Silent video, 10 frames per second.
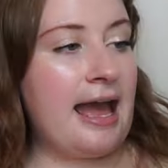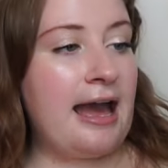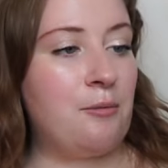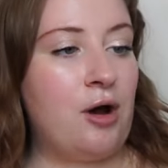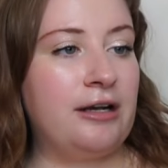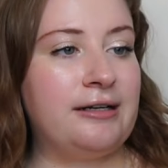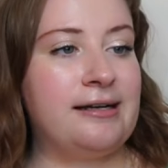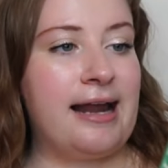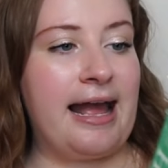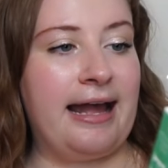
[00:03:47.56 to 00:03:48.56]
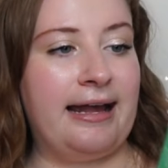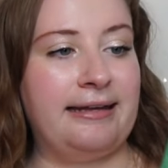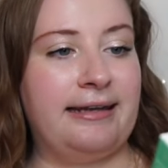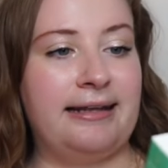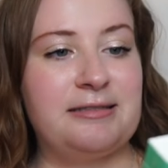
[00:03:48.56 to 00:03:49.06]
Atwater
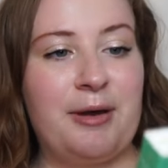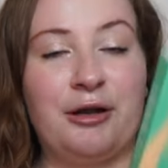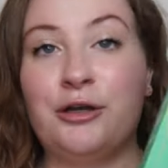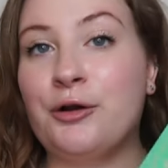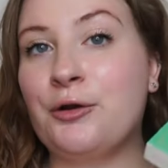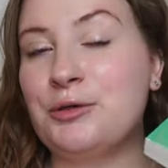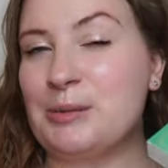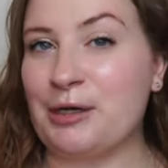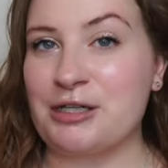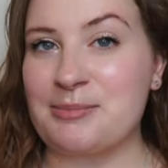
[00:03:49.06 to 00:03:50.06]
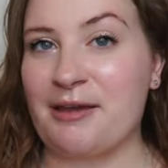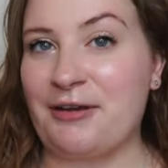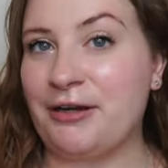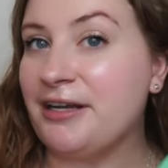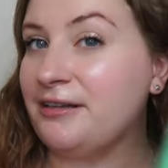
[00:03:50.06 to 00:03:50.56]
and it's about a girl who's been cursed by a
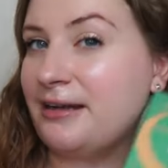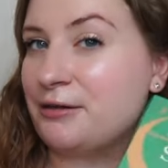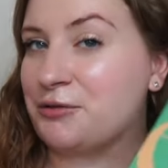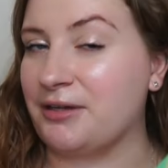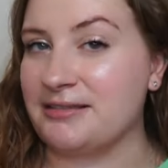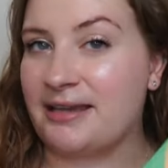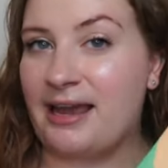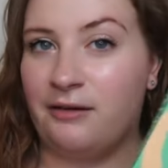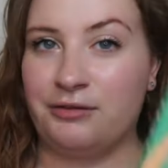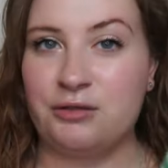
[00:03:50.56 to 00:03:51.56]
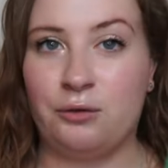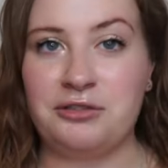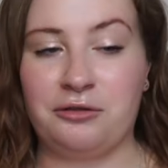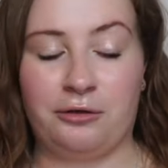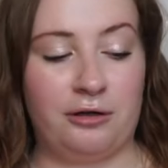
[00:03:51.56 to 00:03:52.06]
fairy and now she only has like half a soul
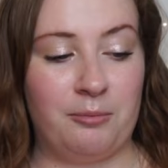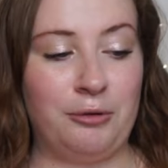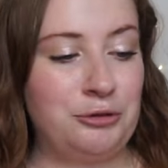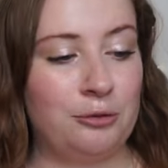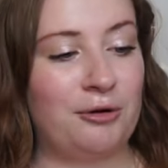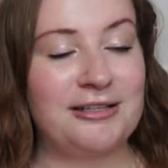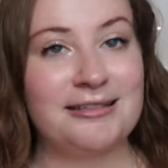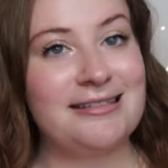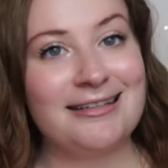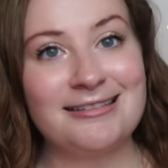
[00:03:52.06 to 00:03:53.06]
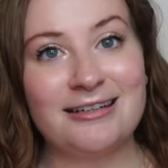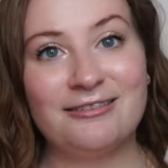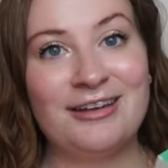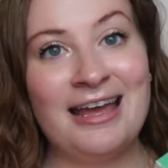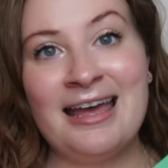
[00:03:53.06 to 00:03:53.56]
so her emotional processing and
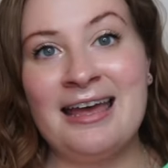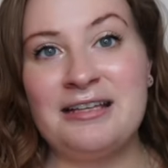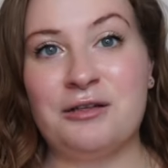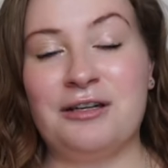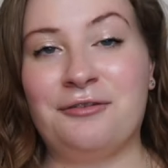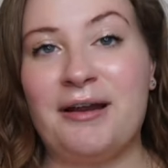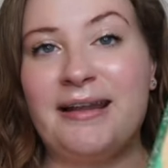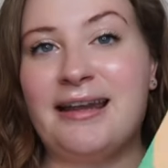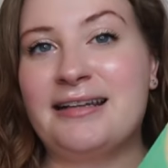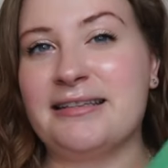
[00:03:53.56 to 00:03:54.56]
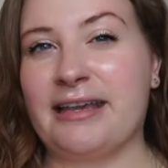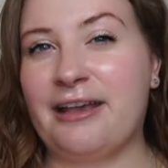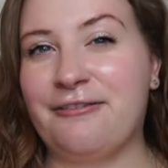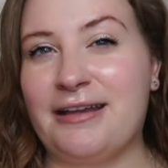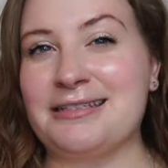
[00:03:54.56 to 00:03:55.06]
stuff it's all different and it's like a
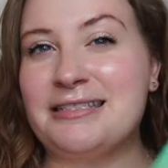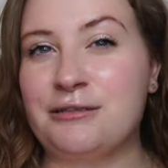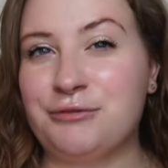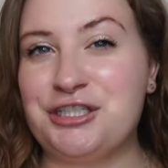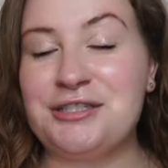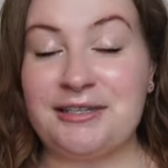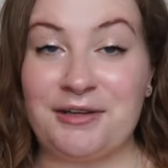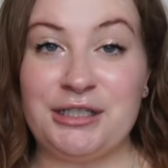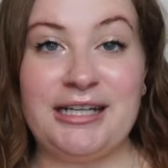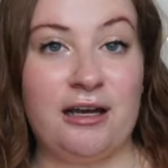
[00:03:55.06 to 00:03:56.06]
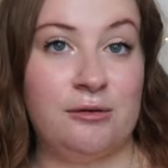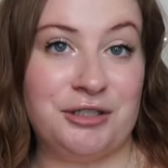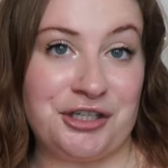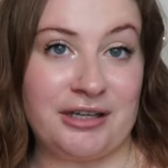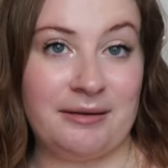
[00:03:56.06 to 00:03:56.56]
fantasy regency fairy tale
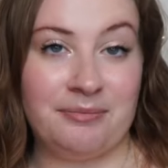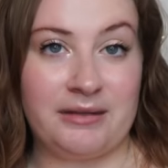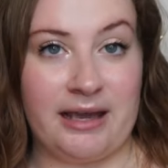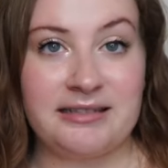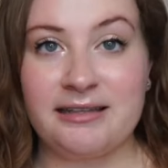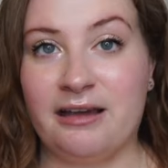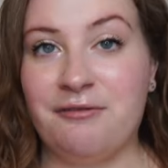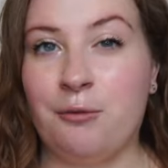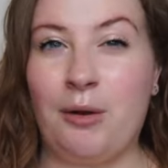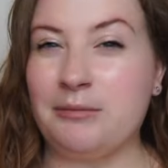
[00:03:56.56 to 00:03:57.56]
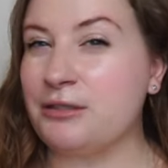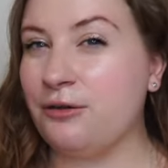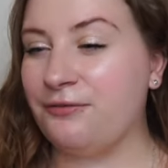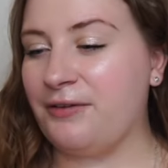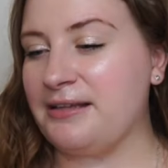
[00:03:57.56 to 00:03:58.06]
which like yes I love the
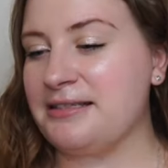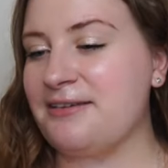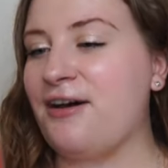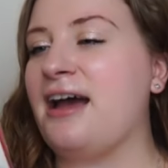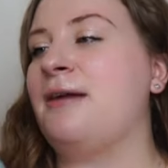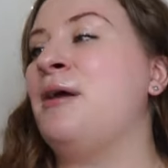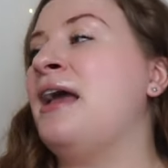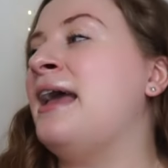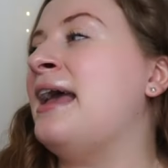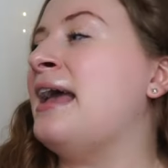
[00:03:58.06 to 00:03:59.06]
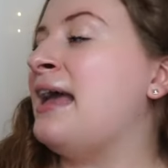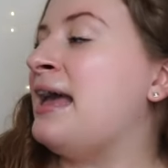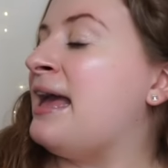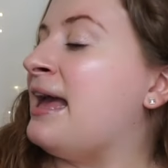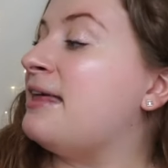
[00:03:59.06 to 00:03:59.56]
whimsical fantasy vibe
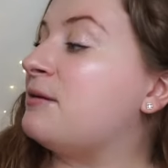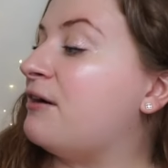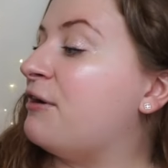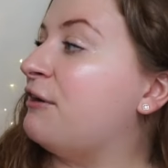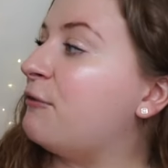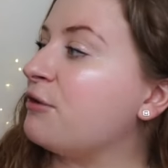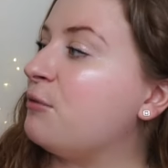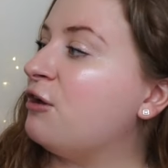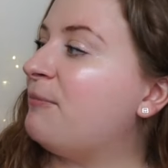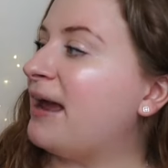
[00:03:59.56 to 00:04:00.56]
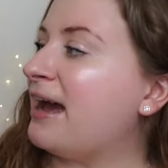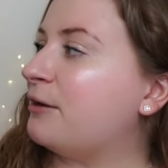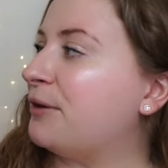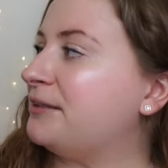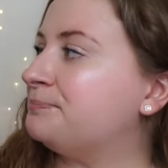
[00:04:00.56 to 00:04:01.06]
and we have For the Wolf by Hannah
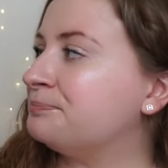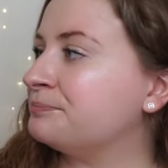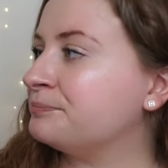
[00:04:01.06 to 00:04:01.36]
Whitten